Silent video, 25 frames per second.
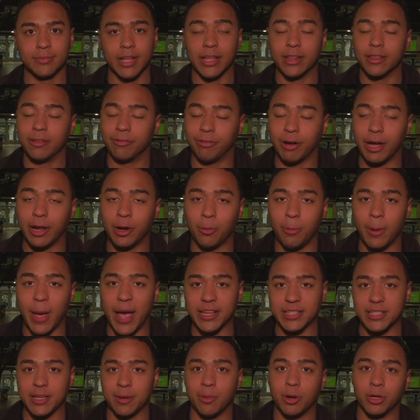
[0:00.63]
The final
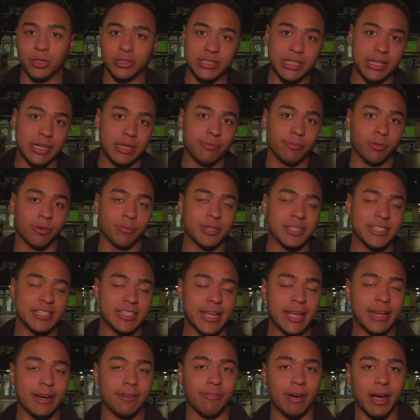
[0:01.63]
basketball team from the
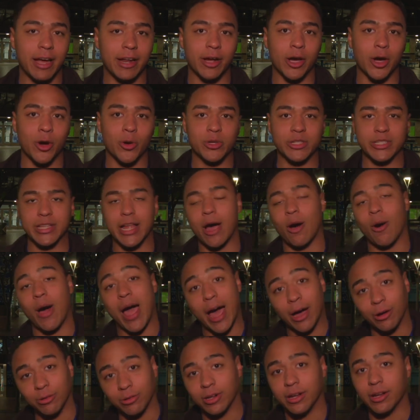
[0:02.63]
state of Idaho is now
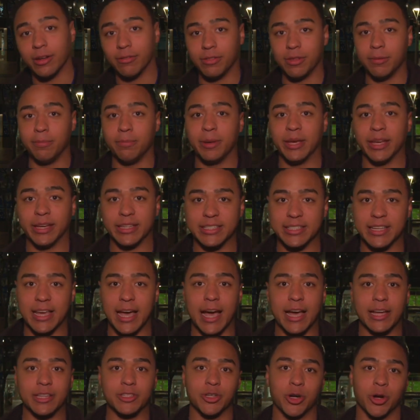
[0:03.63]
out of the Big
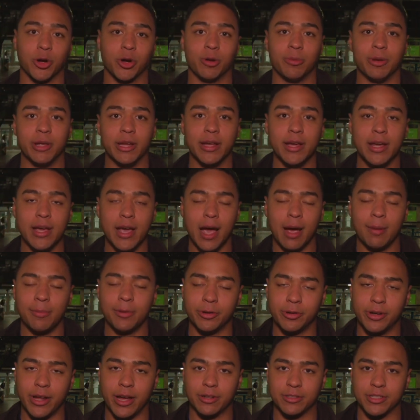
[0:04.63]
Sky tournament. I'm
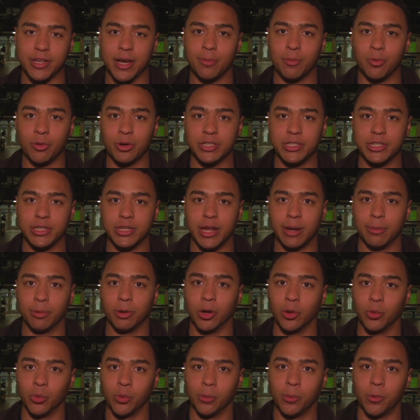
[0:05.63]
your downtown Boise
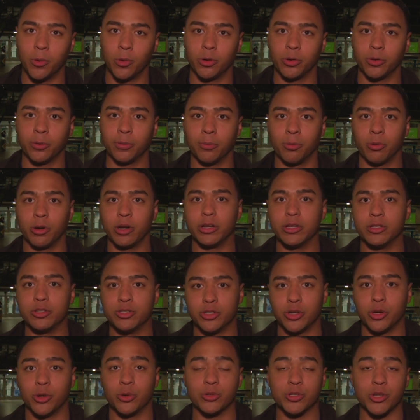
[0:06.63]
neighborhood reporter, Brendan
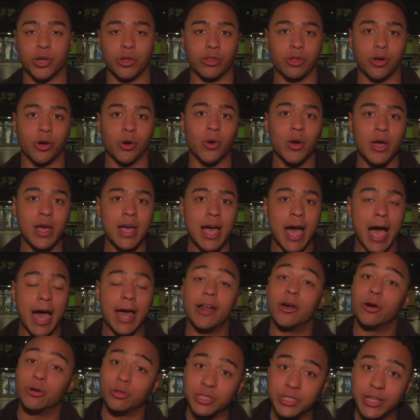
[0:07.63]
Jones. Although
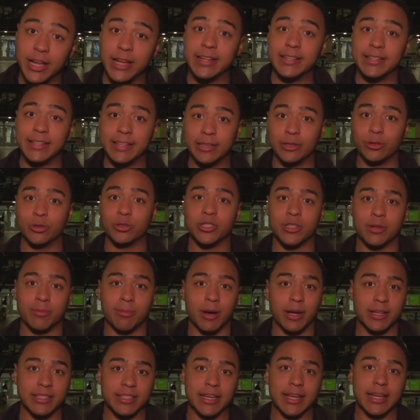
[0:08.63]
Idaho State did lose to
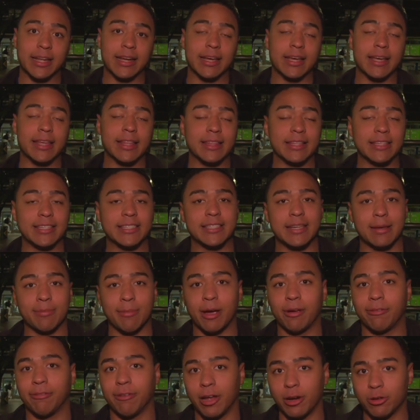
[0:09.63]
Montana in the
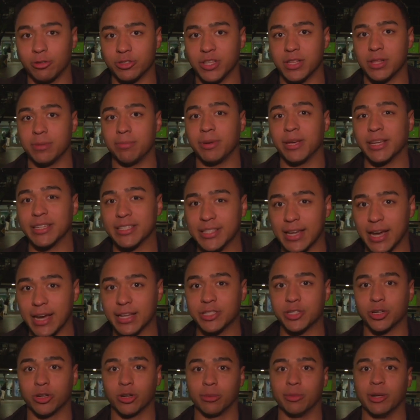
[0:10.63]
semifinals of the Big Sky
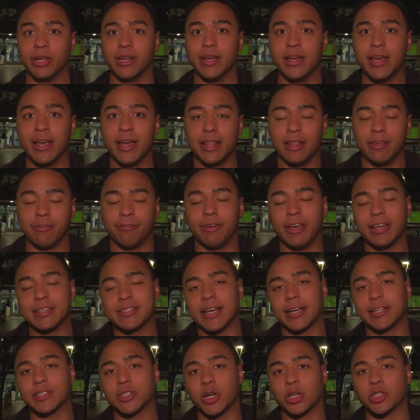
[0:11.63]
tournament, the fans
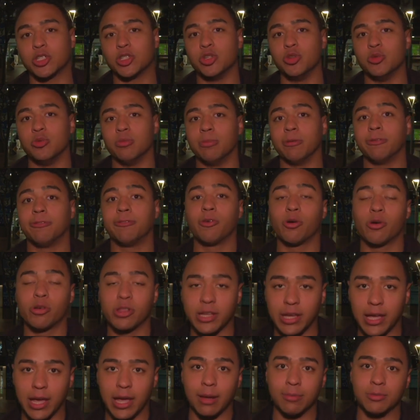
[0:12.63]
I talked to before the
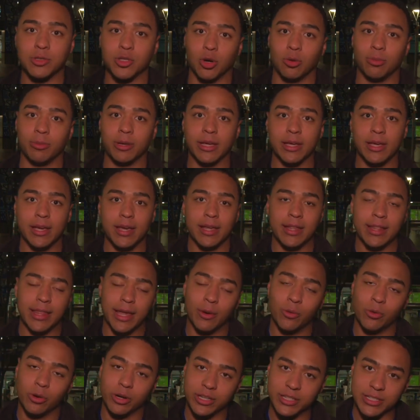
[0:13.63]
game told me they
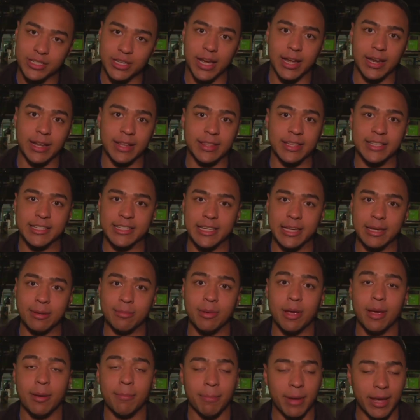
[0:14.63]
were excited the team
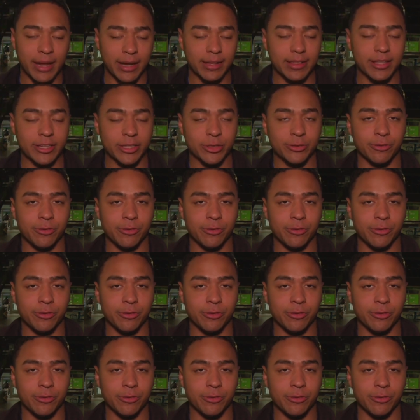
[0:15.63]
made it this